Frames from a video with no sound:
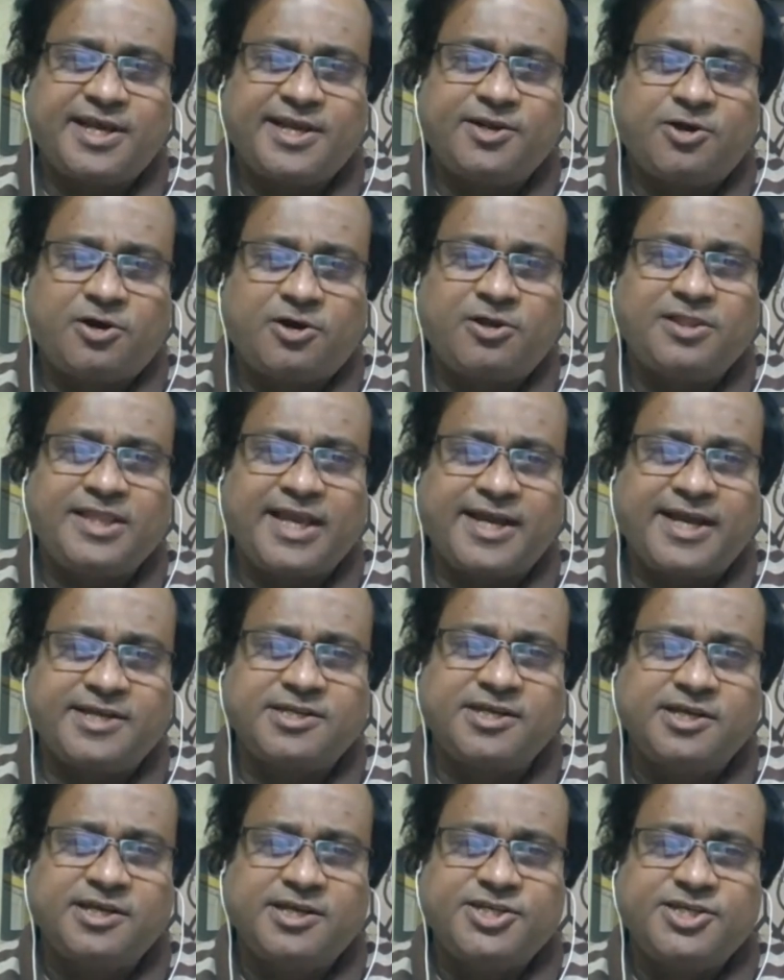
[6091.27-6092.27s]
and all
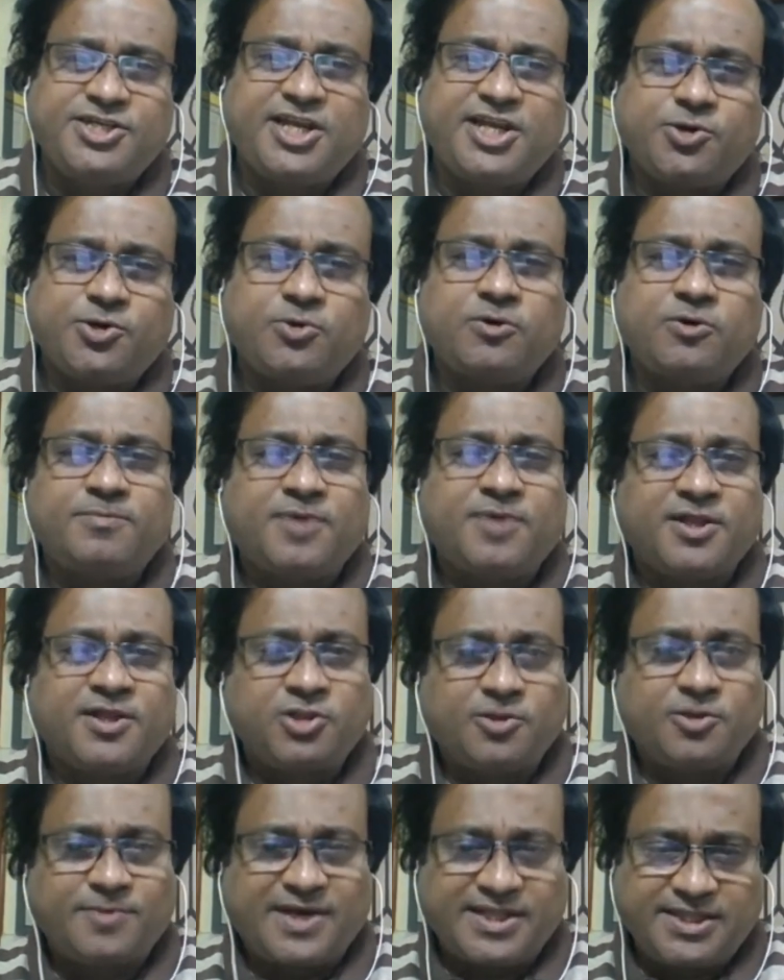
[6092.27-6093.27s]
that, Shekhar
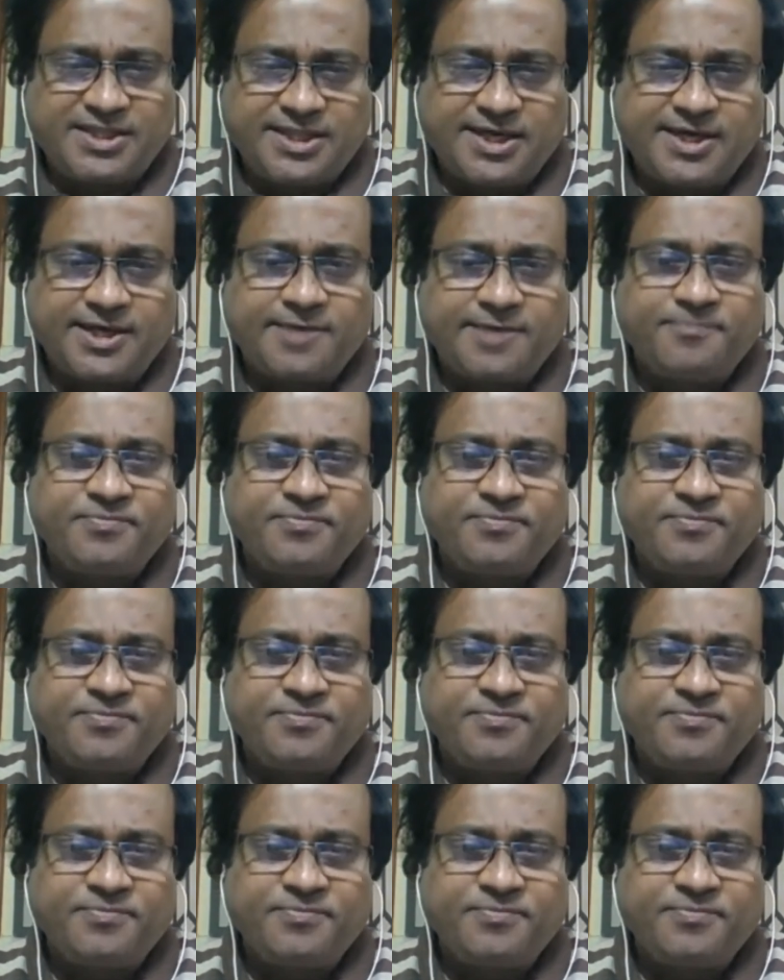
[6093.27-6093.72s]
Bandyopadhyay.